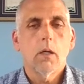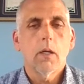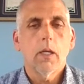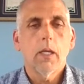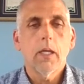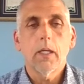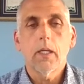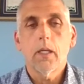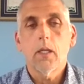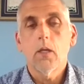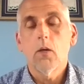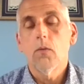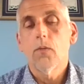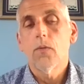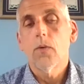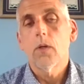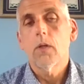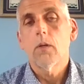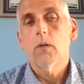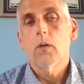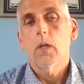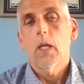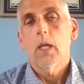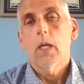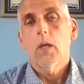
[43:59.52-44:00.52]
In
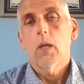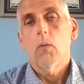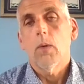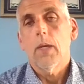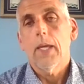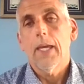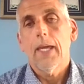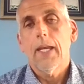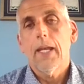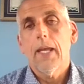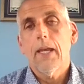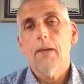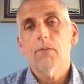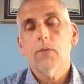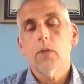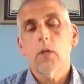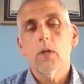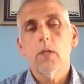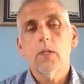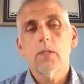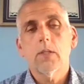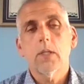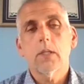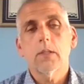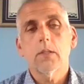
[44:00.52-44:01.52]
Guilford, we had to have
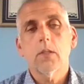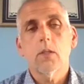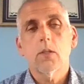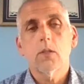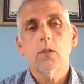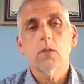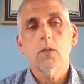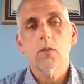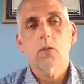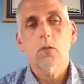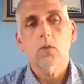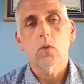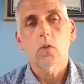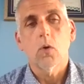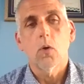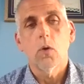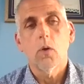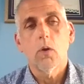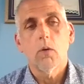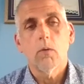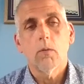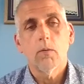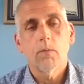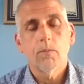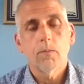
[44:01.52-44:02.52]
36 inches of
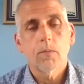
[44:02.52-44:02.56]
soil.